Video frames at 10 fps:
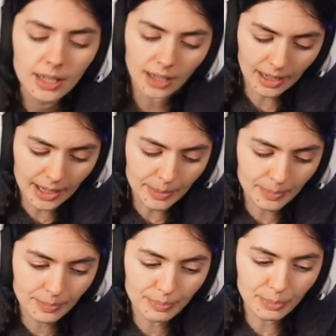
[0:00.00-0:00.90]

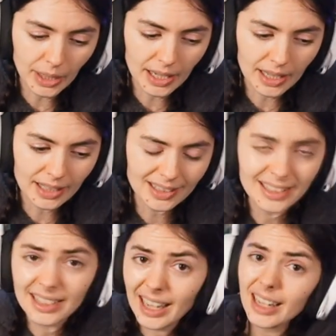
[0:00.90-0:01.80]
Um, but
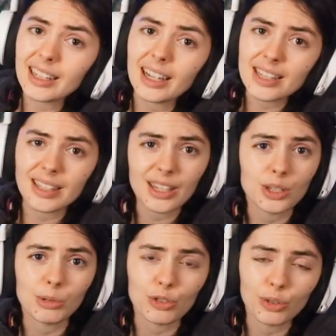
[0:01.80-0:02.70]
yeah, guys, thanks
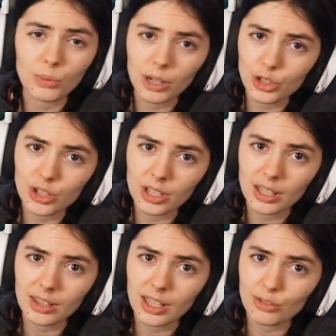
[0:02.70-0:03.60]
so much for
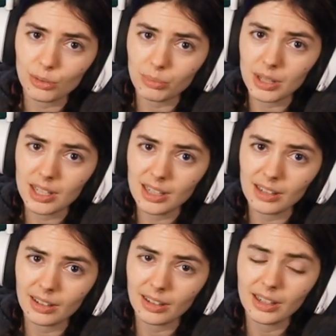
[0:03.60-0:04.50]
watching and thanks for being
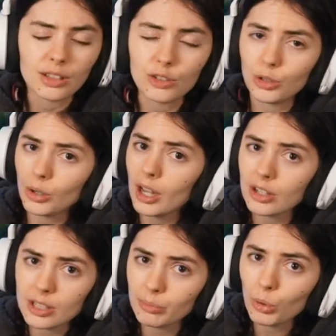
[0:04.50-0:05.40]
here. You know how
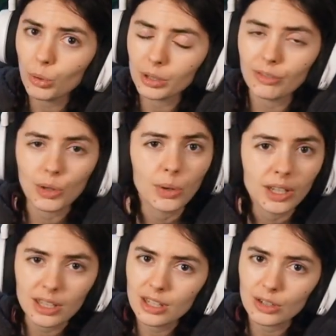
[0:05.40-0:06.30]
to support if you want
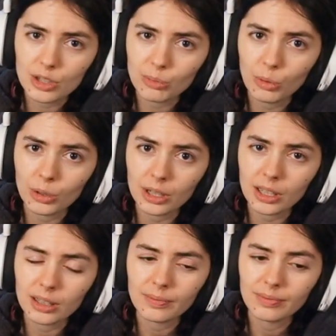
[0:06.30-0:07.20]
to continue
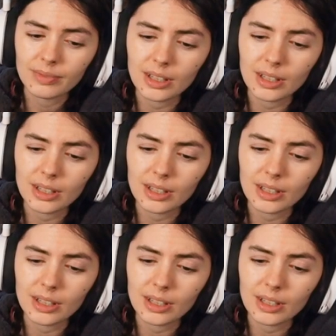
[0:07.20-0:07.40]
supporting.